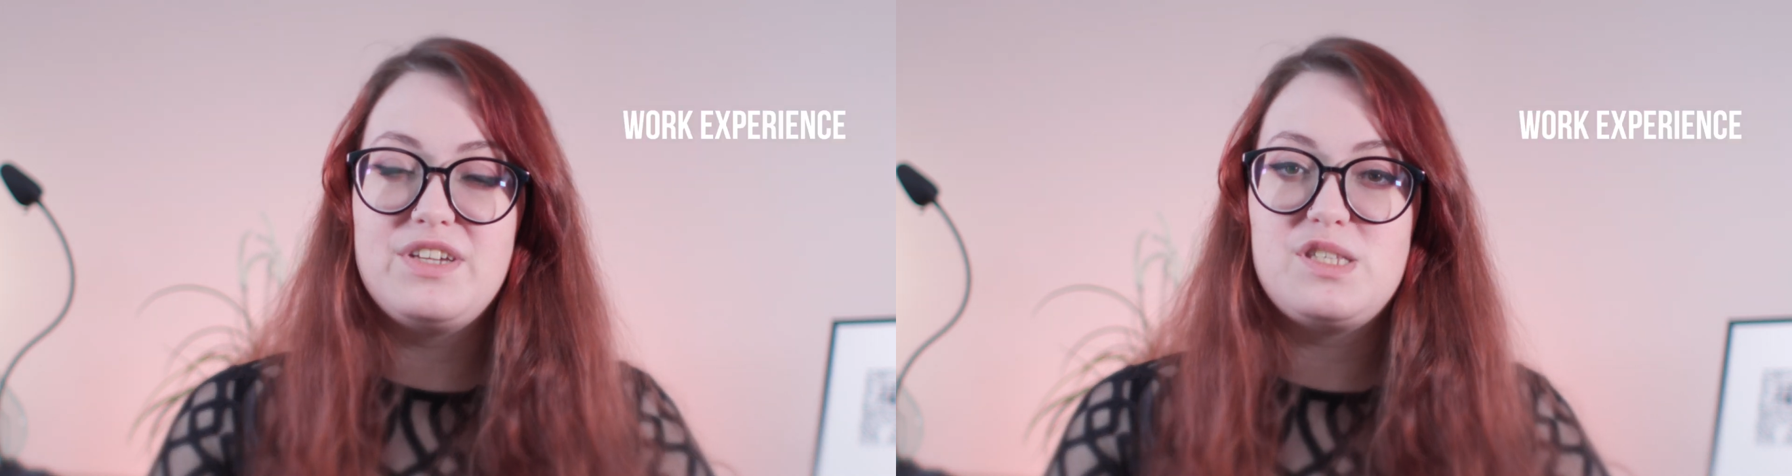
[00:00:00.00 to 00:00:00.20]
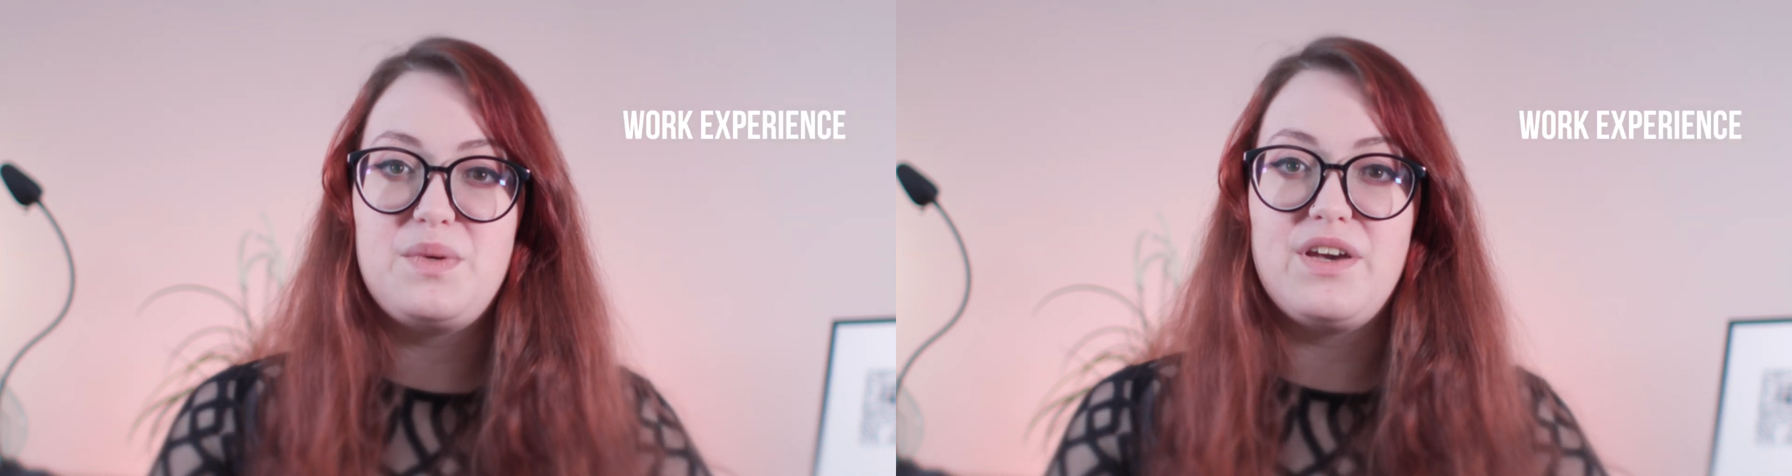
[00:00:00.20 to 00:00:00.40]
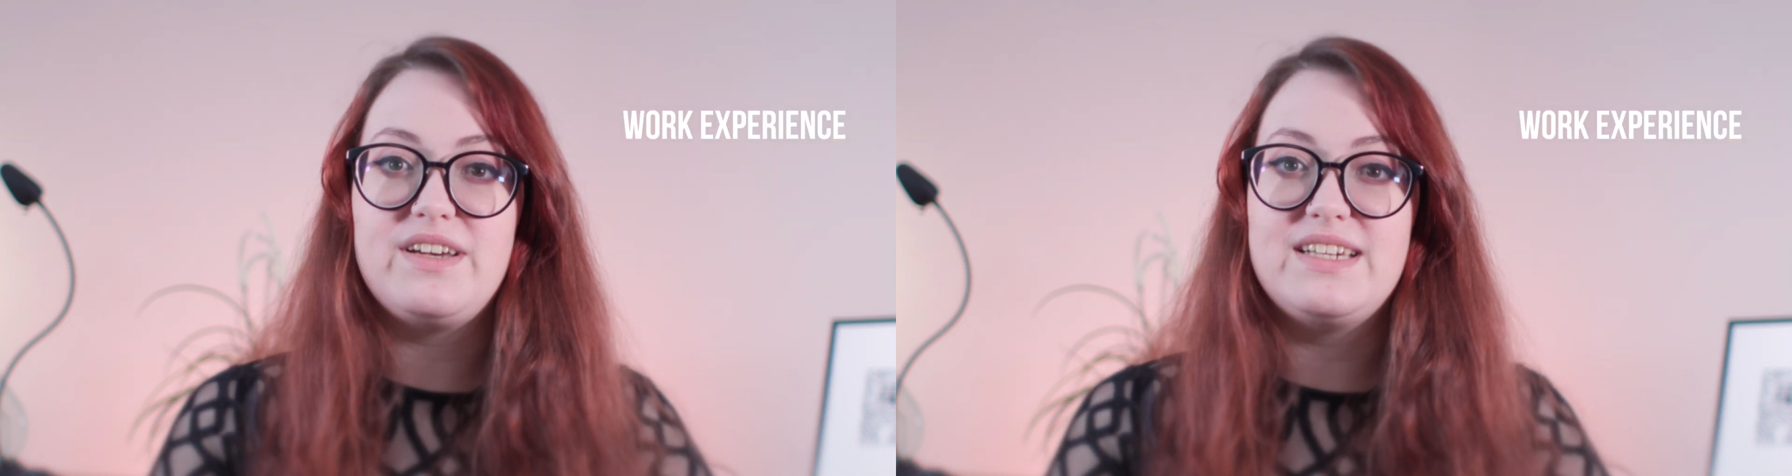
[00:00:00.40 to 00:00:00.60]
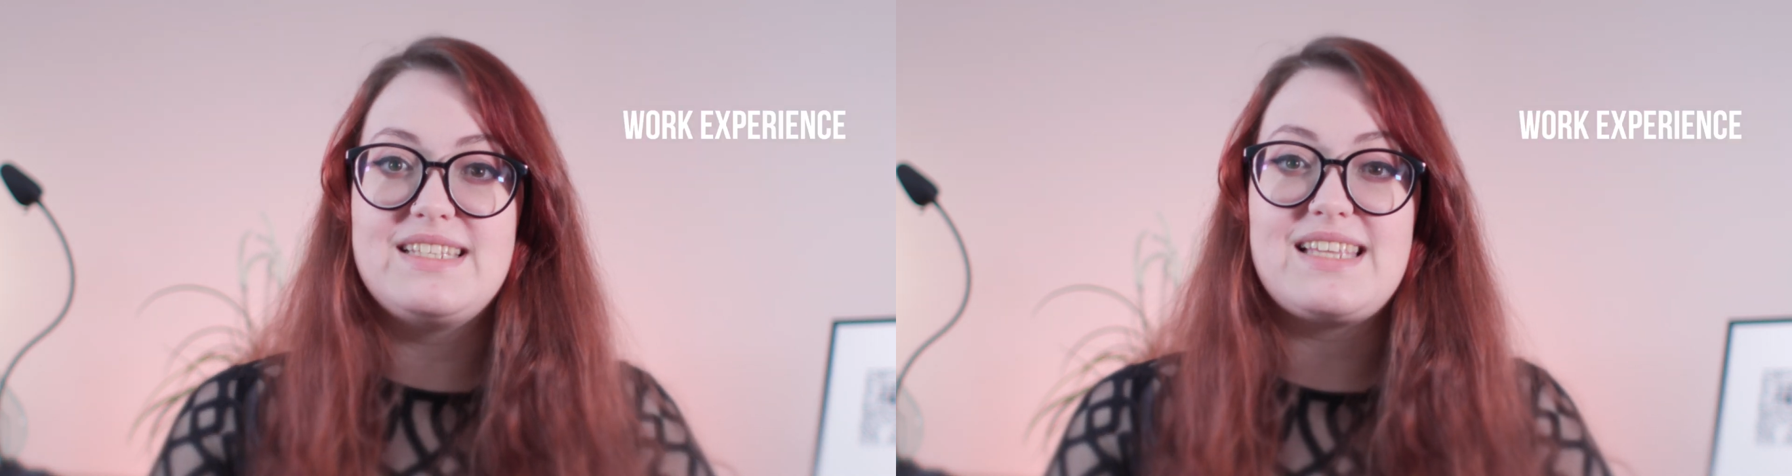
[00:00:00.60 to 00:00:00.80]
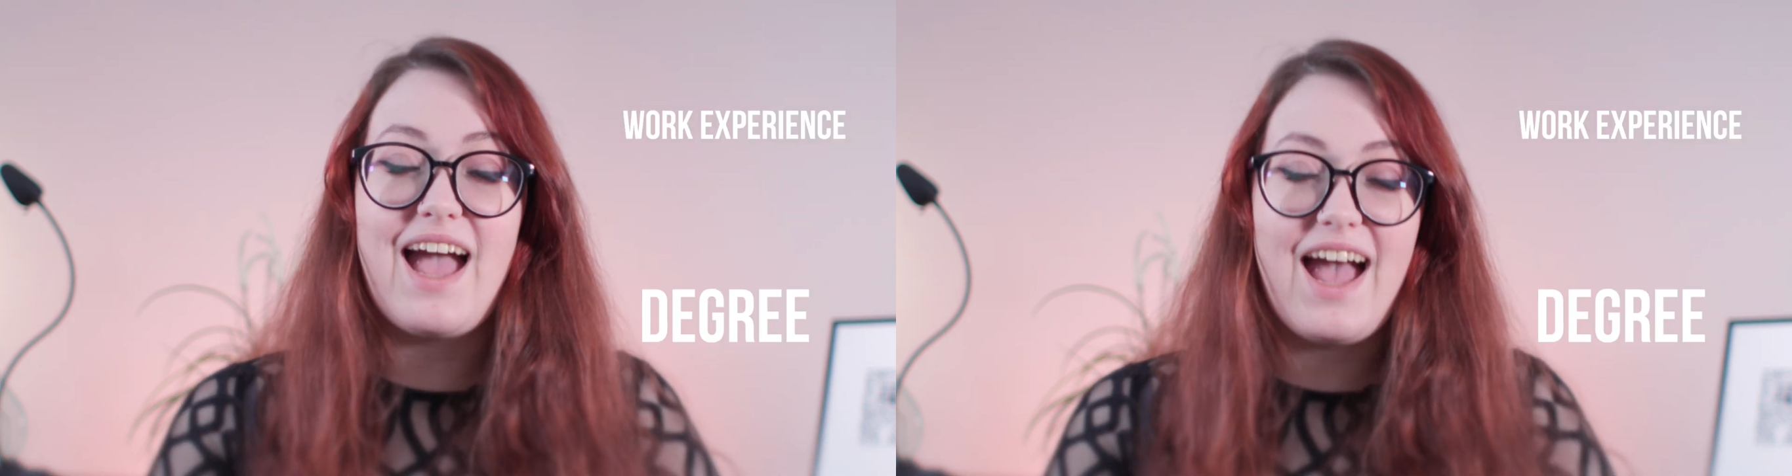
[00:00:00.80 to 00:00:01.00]

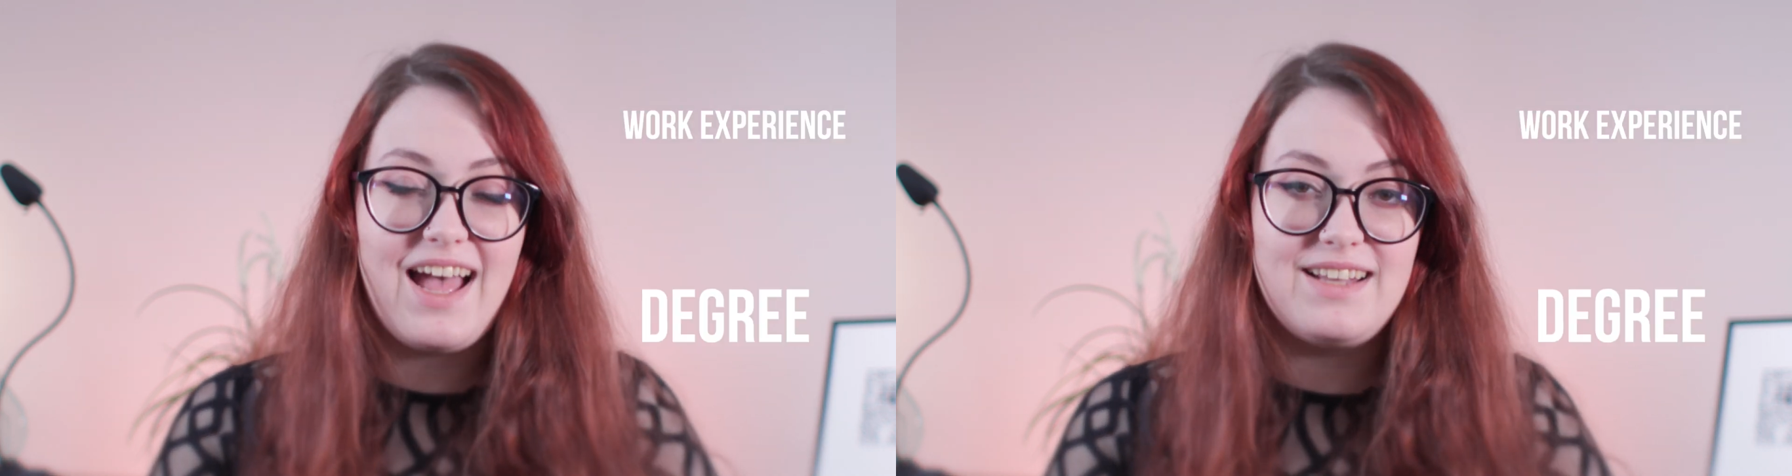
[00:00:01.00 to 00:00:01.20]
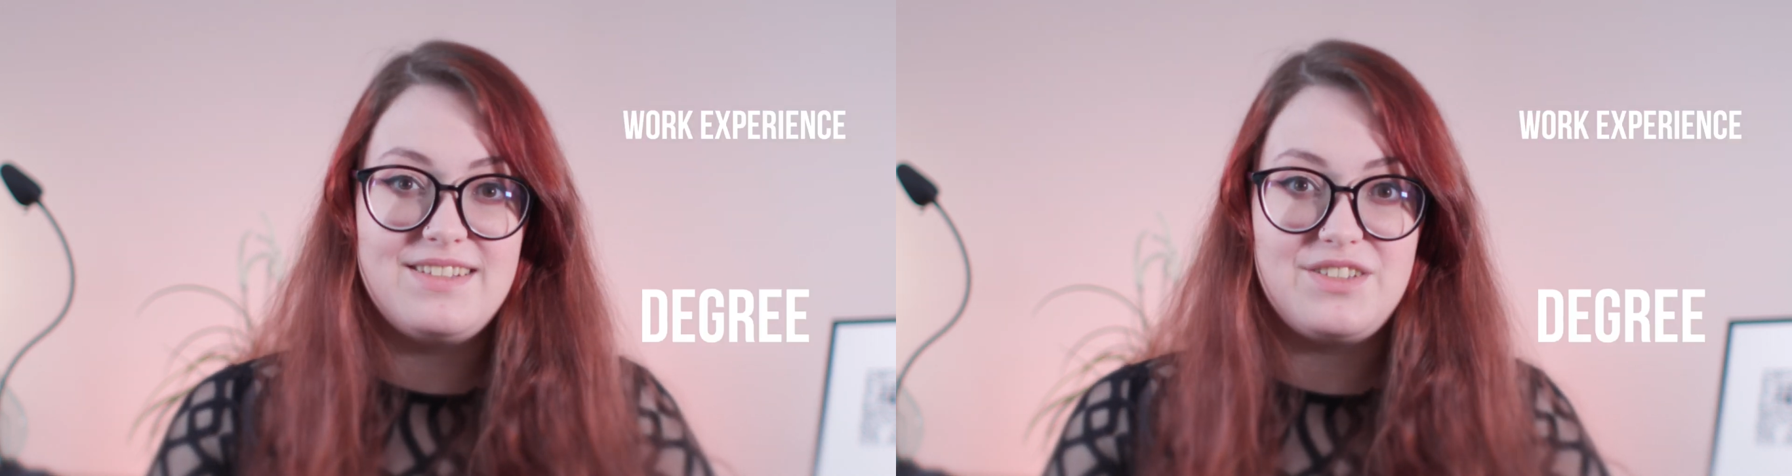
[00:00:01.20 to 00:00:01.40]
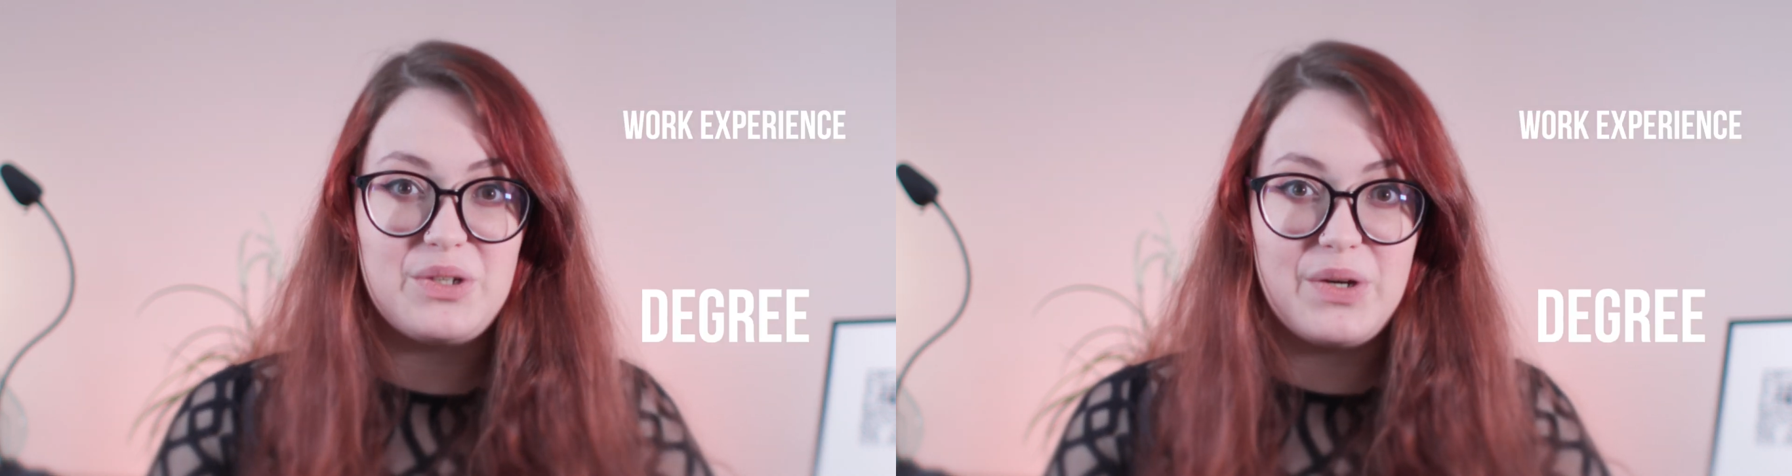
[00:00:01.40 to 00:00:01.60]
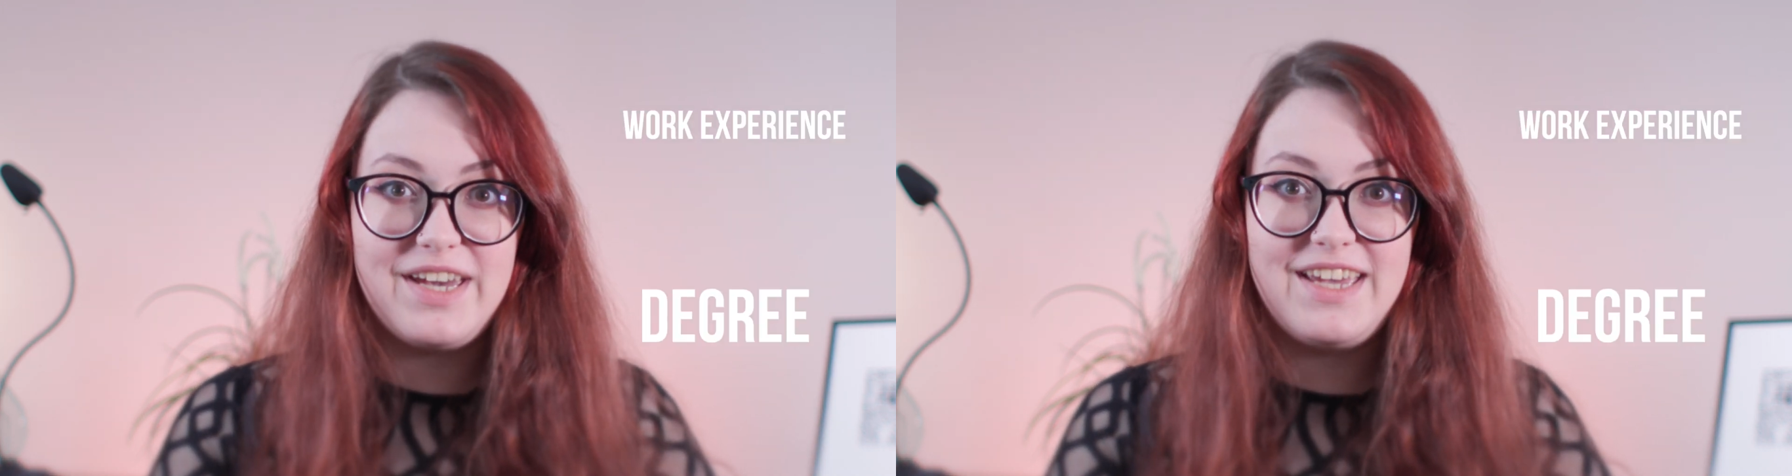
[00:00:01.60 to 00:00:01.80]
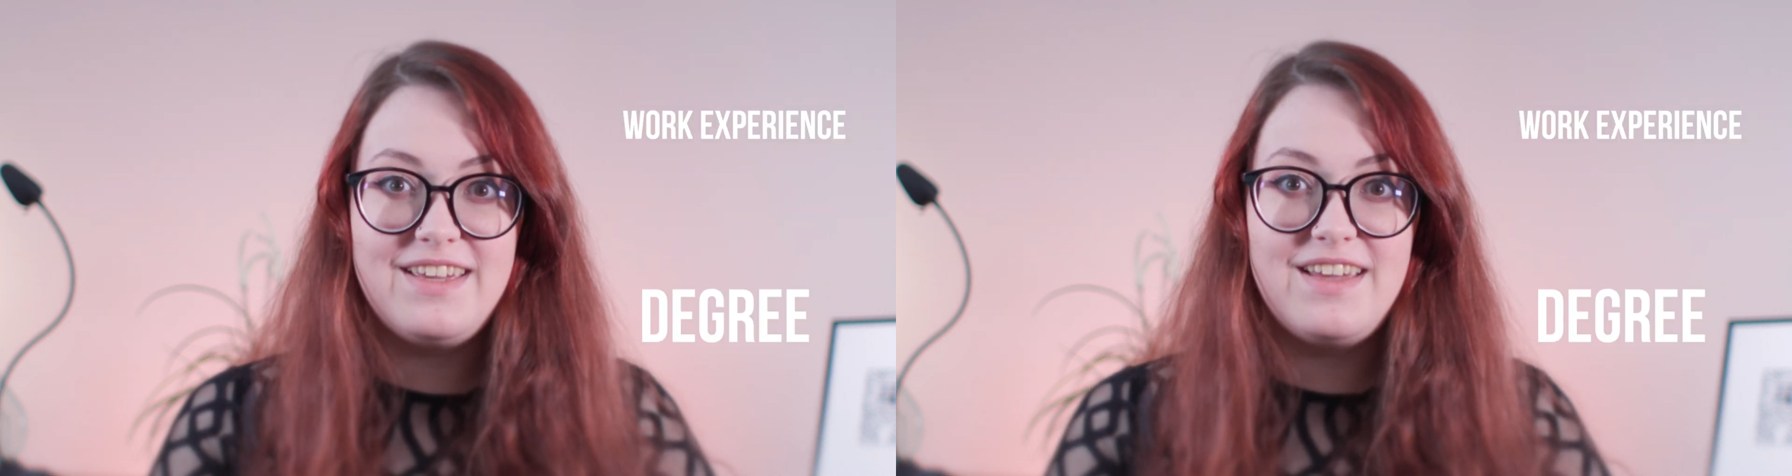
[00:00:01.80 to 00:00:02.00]
experience and a
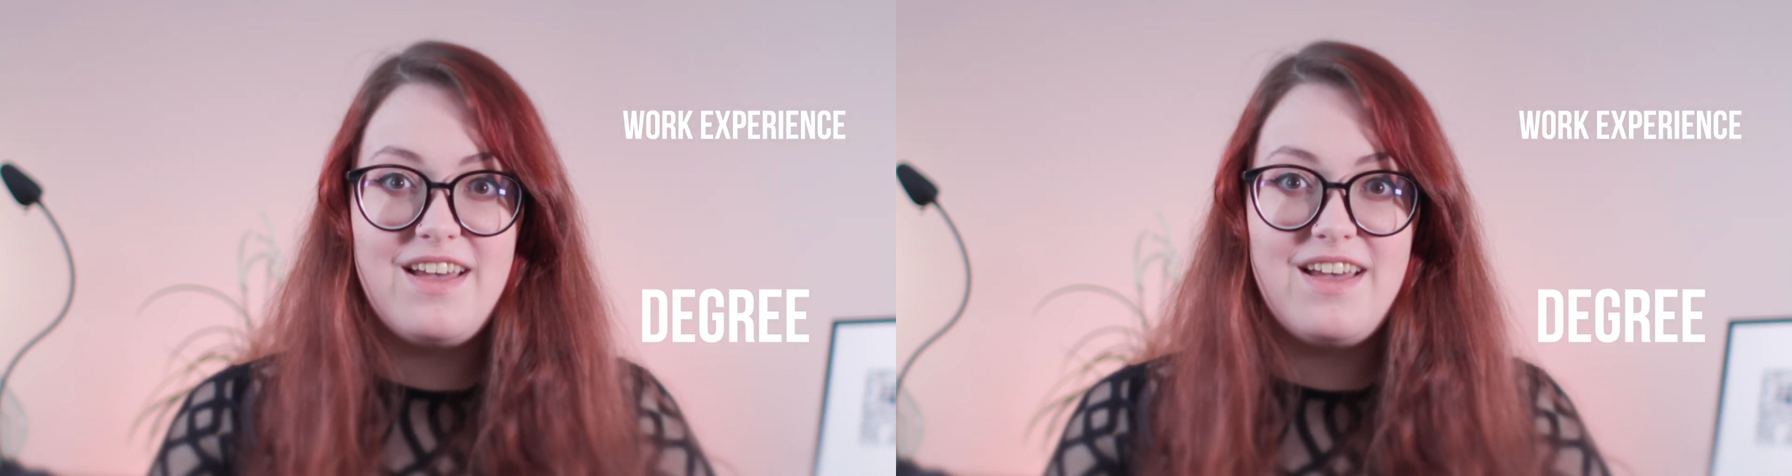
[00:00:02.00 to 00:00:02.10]
degree.